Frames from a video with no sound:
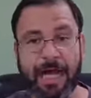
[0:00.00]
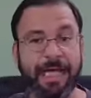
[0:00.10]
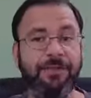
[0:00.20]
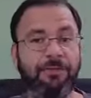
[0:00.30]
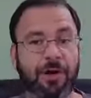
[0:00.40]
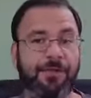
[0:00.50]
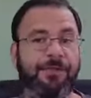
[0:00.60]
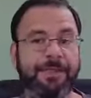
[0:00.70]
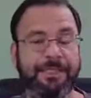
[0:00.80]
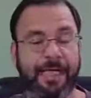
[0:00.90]
I do all the
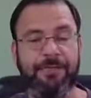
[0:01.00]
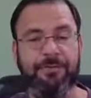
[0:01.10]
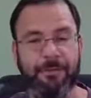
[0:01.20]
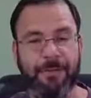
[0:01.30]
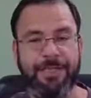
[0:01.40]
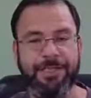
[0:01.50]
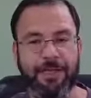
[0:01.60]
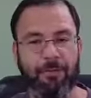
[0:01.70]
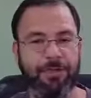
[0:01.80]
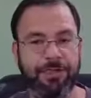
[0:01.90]
things that I do on my
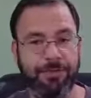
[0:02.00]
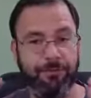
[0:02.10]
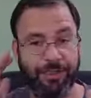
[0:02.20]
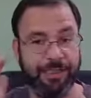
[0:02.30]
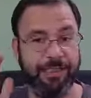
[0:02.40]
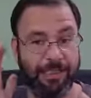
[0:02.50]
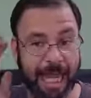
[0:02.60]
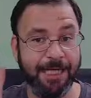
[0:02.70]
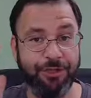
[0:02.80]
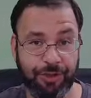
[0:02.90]
channel, which is
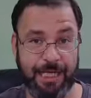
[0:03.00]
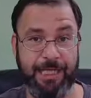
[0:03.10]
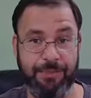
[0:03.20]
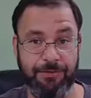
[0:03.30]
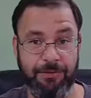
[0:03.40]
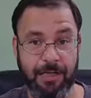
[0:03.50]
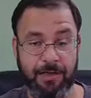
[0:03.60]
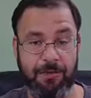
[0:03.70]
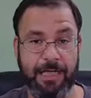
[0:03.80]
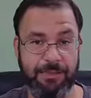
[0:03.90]
educate you,
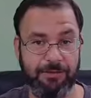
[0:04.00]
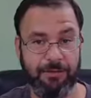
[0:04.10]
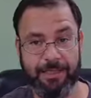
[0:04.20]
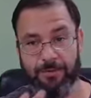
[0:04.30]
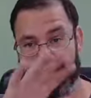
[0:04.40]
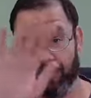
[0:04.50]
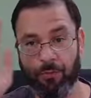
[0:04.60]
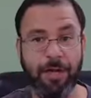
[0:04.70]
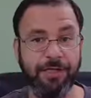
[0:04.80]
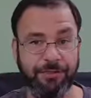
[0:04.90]
okay, so that no matter
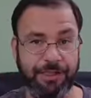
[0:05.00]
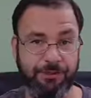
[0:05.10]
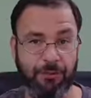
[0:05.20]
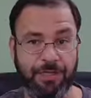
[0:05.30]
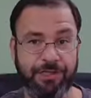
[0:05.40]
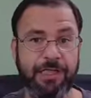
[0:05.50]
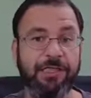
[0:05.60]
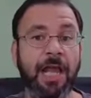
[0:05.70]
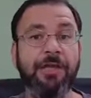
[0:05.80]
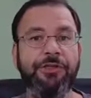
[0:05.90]
what your situation
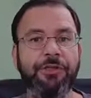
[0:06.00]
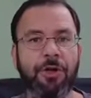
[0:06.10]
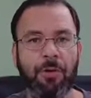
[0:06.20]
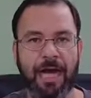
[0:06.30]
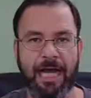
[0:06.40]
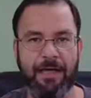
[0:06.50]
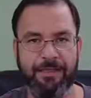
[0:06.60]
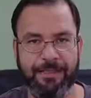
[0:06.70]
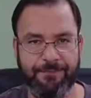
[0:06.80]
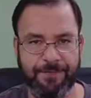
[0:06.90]
is, you know how to
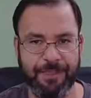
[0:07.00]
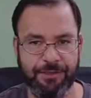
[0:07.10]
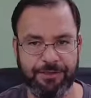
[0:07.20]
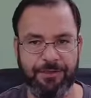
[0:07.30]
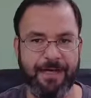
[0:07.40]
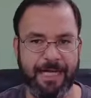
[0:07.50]
defend yourself,